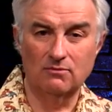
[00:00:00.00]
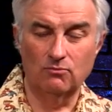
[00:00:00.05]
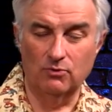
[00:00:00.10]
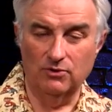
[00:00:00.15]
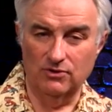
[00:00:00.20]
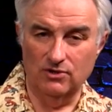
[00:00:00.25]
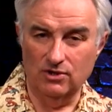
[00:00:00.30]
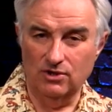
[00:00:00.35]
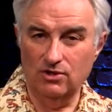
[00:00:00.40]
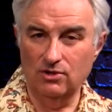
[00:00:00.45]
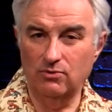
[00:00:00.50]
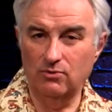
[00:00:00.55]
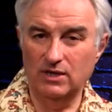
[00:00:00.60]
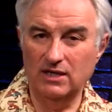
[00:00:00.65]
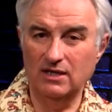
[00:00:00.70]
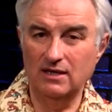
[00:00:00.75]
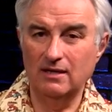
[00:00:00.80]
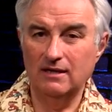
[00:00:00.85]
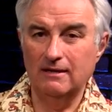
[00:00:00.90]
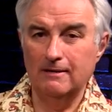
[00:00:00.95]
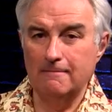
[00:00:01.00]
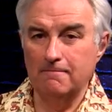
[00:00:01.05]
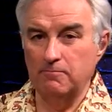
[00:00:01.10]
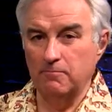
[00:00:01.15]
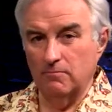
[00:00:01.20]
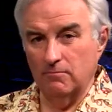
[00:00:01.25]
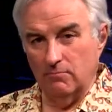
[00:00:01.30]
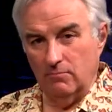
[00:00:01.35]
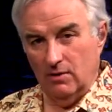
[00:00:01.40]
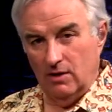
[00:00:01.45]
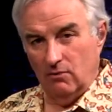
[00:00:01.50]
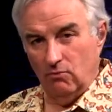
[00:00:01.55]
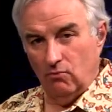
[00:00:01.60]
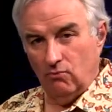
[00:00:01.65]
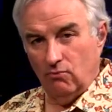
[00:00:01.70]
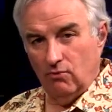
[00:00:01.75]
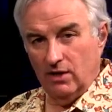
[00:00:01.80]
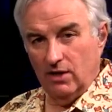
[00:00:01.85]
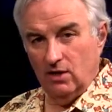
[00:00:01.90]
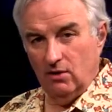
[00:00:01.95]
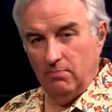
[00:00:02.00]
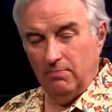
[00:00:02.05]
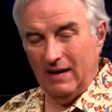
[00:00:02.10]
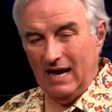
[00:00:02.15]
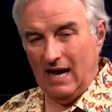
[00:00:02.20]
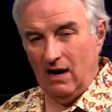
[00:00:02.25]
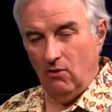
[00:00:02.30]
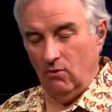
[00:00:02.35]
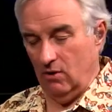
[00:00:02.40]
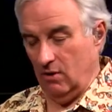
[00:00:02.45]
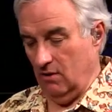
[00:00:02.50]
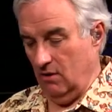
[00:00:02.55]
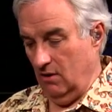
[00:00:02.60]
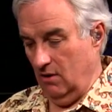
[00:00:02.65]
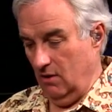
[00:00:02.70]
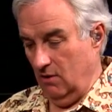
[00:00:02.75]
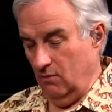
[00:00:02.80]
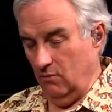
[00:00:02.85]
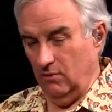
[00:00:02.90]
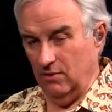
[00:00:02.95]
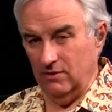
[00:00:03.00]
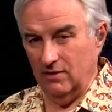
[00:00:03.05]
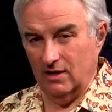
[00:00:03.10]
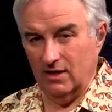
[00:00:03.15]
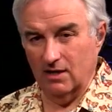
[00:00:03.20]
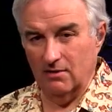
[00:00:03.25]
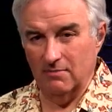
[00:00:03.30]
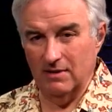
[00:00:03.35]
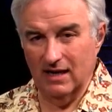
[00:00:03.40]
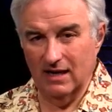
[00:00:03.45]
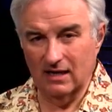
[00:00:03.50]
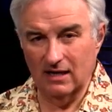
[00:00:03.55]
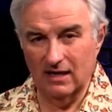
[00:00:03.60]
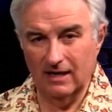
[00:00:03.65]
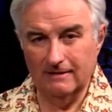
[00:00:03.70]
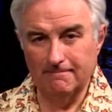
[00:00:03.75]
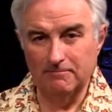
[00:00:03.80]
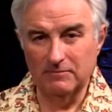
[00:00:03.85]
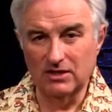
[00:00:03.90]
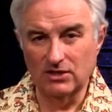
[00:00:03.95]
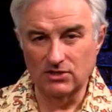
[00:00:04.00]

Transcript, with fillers: with the GUI, but real power with the command line.